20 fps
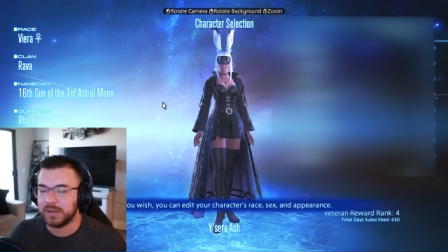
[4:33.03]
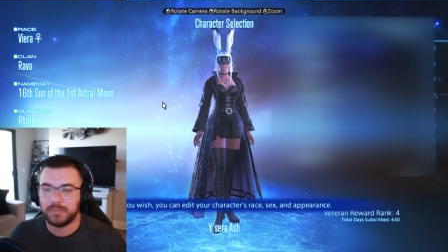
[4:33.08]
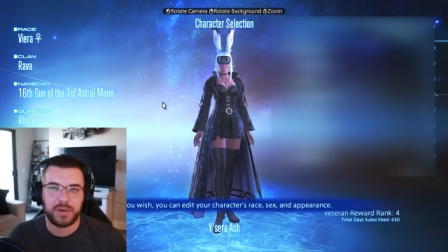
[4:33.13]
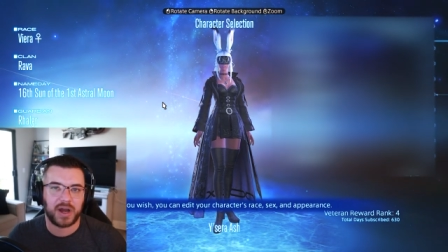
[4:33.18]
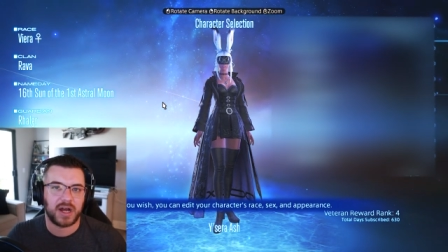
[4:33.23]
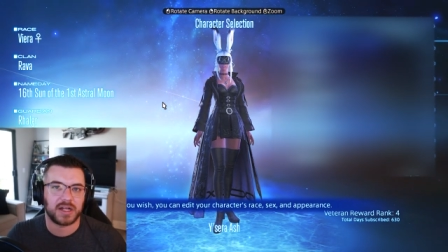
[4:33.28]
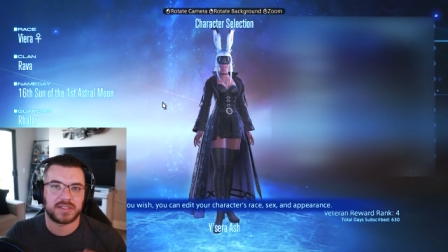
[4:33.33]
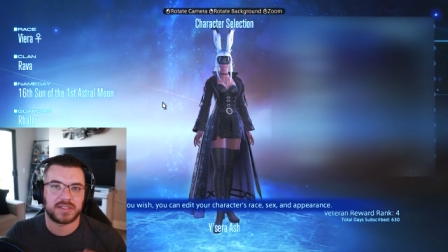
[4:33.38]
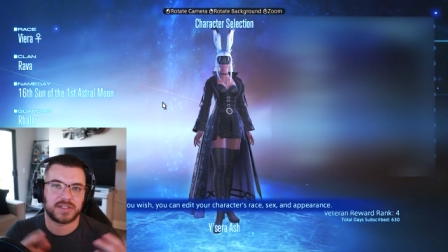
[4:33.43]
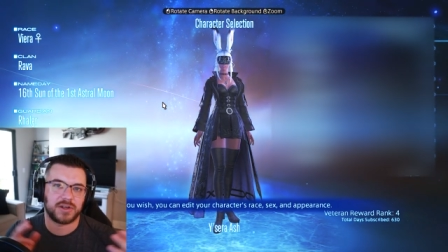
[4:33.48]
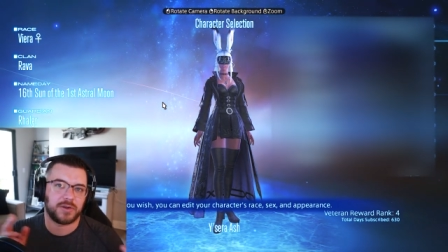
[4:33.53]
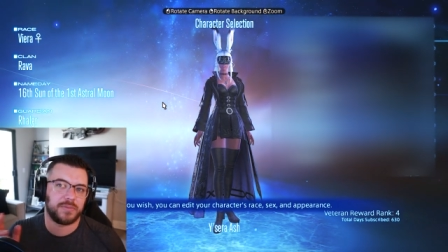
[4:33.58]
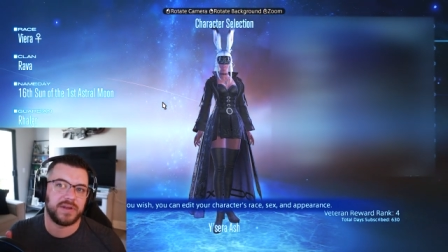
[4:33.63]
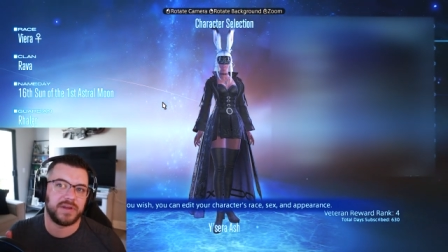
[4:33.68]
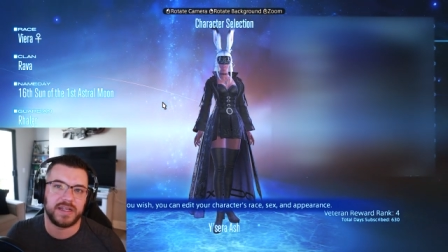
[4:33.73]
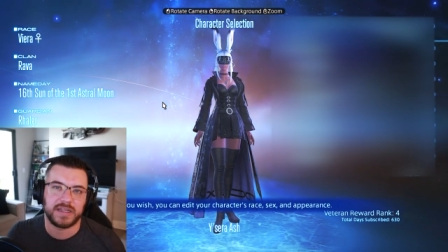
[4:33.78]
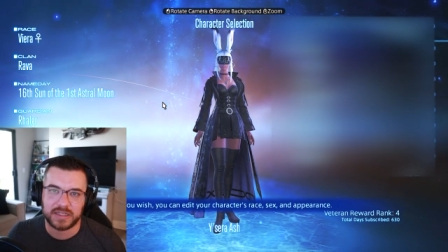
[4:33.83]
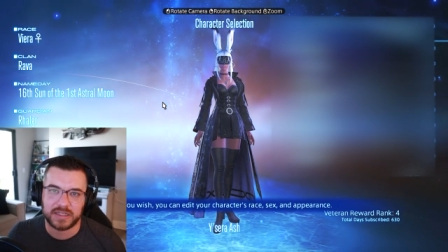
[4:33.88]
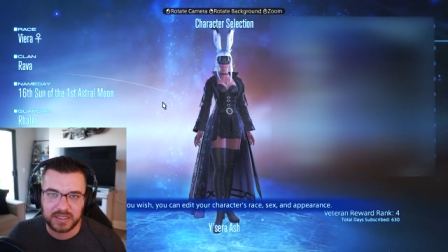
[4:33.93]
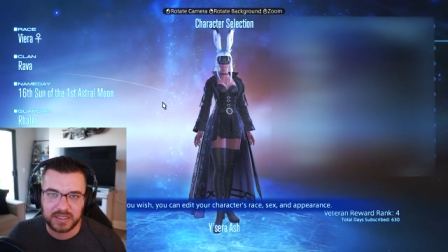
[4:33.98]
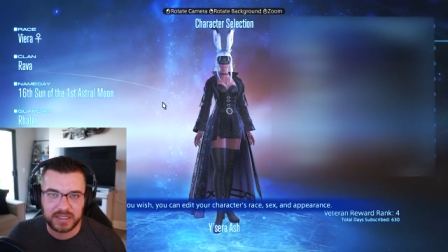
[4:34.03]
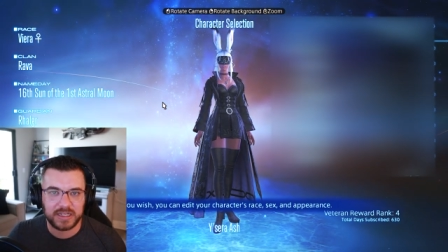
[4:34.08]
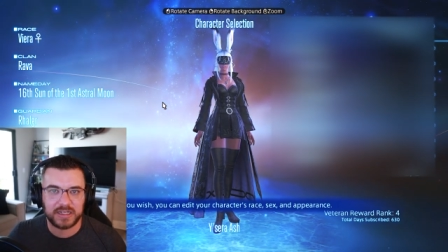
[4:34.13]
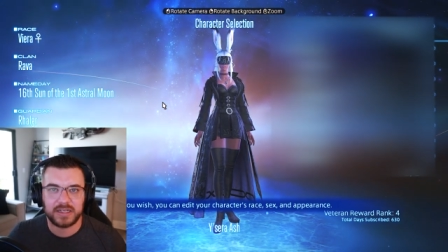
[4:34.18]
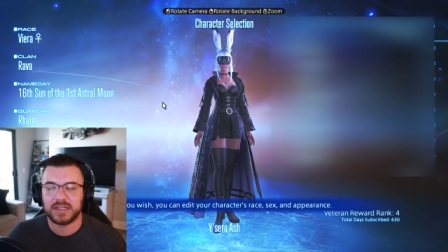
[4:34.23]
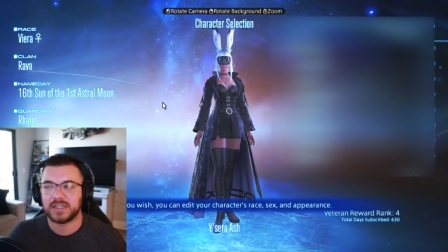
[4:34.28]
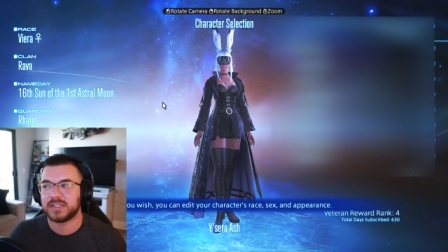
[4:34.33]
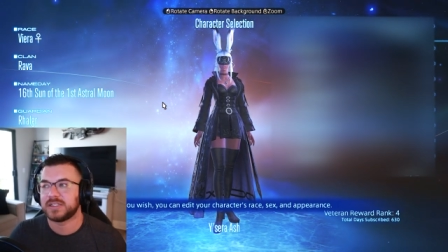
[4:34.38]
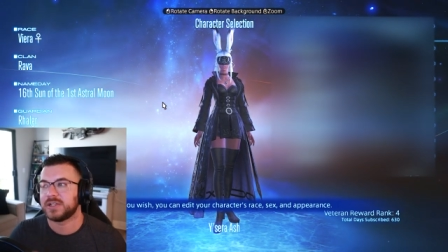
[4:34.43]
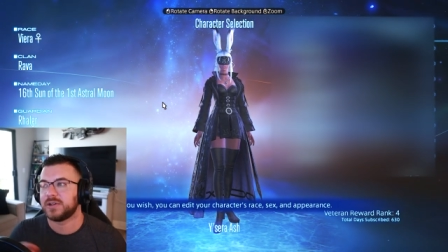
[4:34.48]
Bots are being
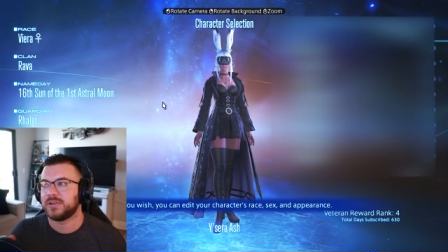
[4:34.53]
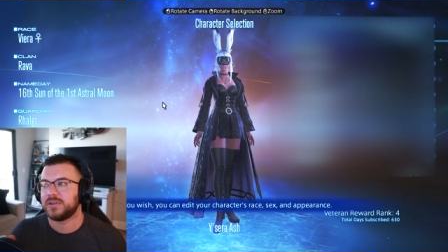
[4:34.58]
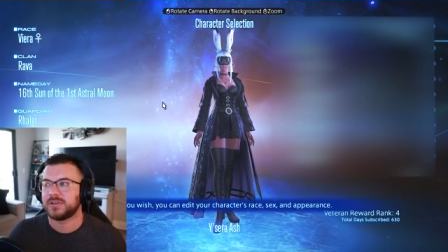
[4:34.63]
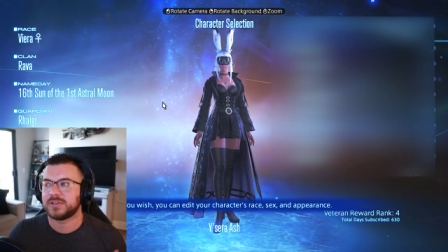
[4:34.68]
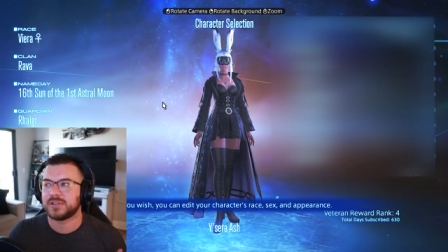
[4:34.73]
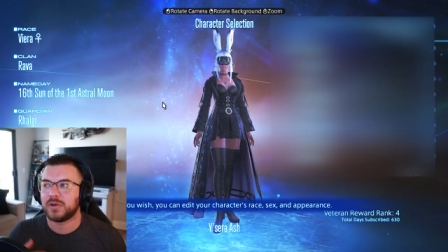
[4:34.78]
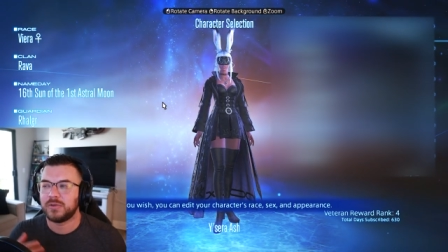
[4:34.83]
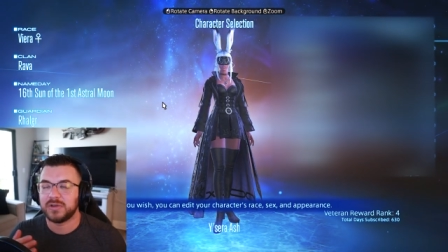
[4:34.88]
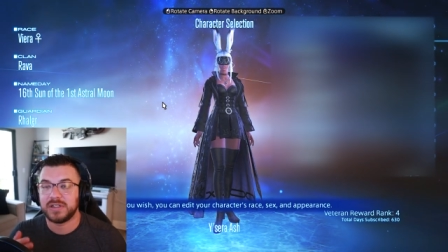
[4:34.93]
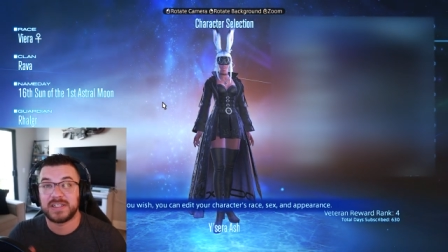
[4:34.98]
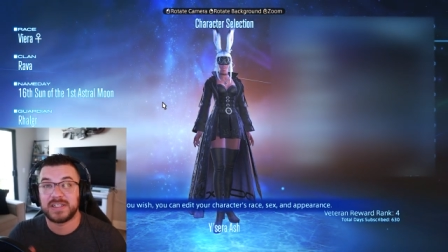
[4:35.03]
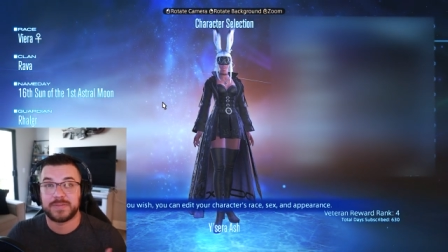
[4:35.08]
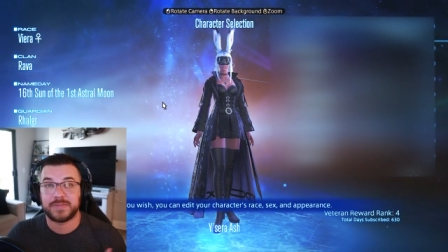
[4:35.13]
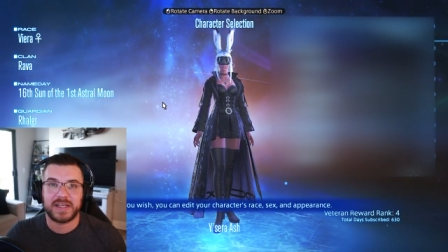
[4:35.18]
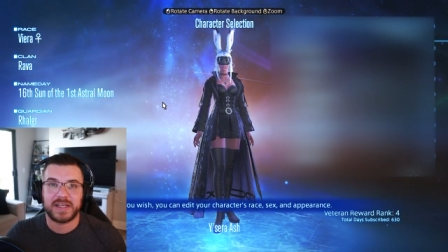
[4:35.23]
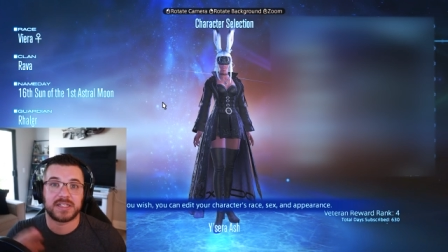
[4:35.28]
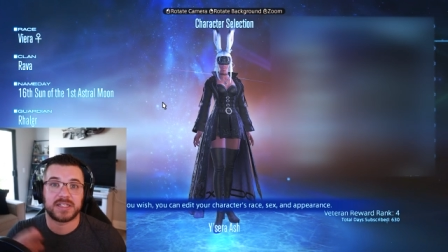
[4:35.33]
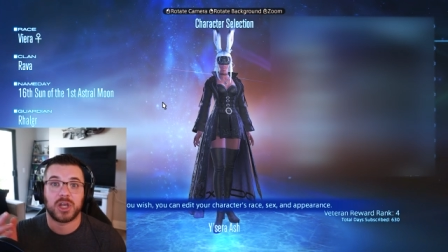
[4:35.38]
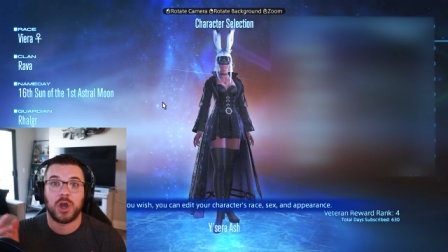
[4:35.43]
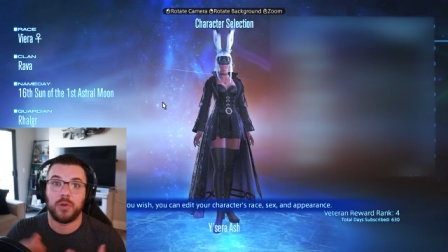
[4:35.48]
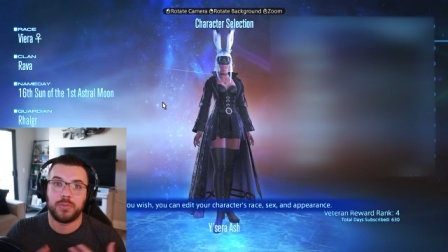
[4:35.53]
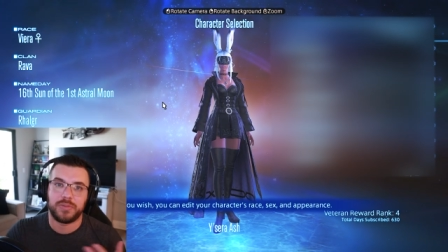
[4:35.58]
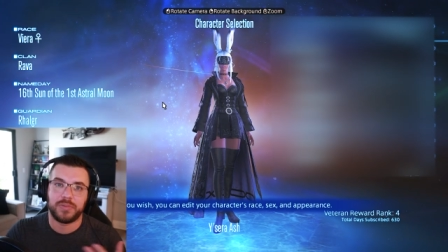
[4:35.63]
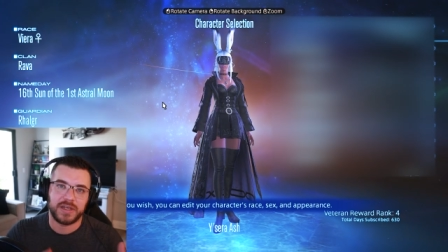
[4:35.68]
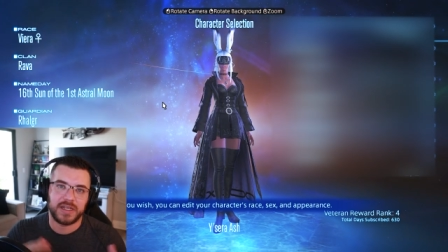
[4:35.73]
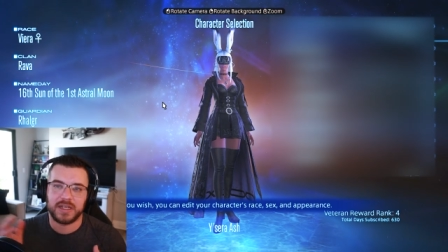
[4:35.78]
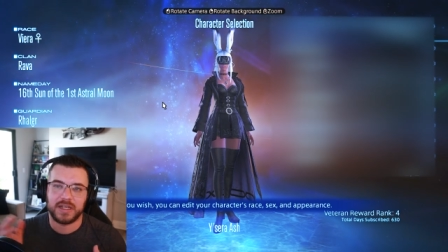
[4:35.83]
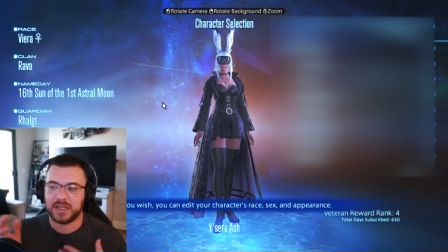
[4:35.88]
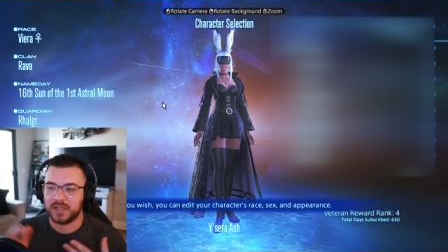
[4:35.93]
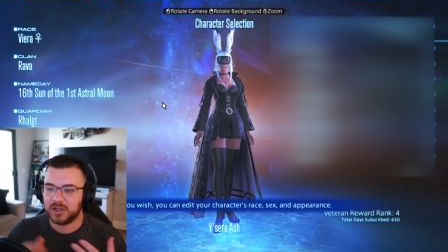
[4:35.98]
deleted. So there's always space
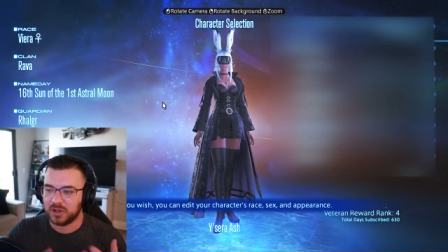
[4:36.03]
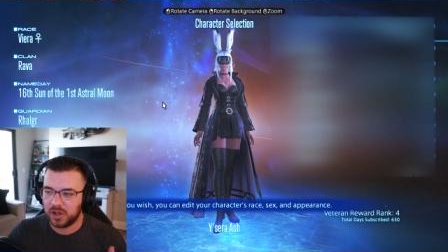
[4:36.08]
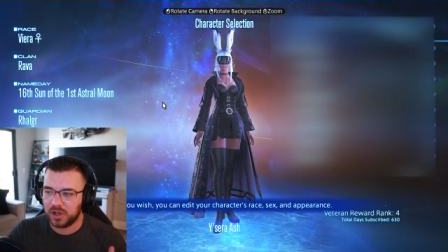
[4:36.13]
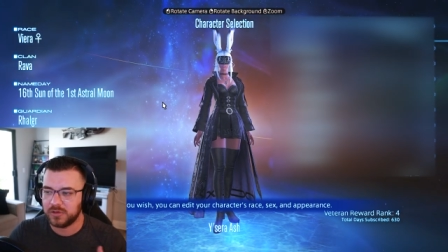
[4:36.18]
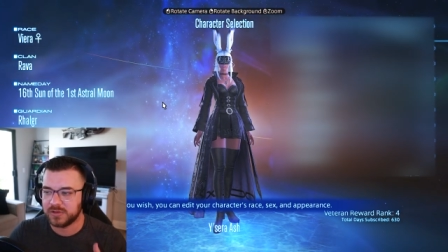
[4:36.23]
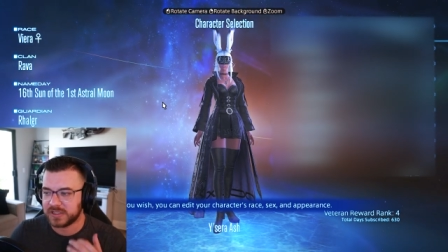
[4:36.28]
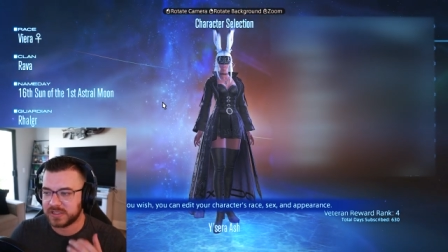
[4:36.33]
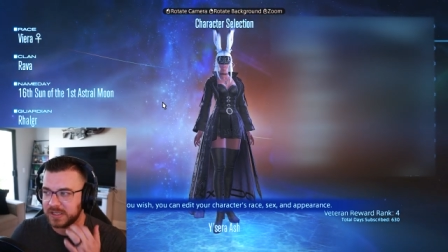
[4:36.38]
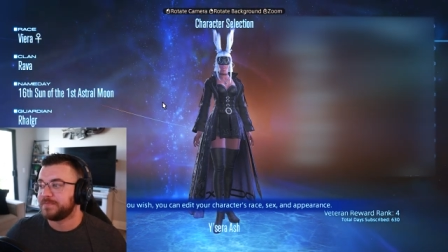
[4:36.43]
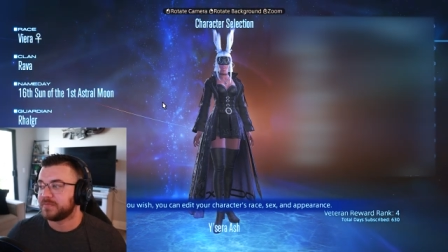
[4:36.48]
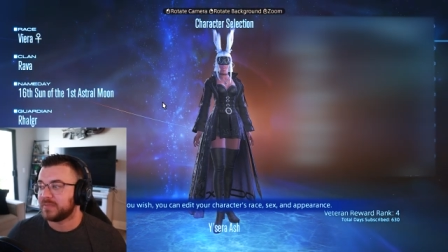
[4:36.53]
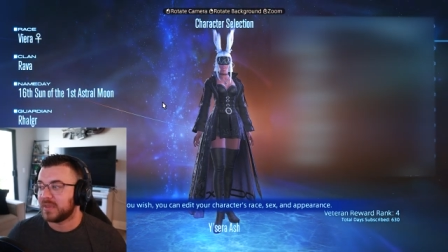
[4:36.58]
opening and closing.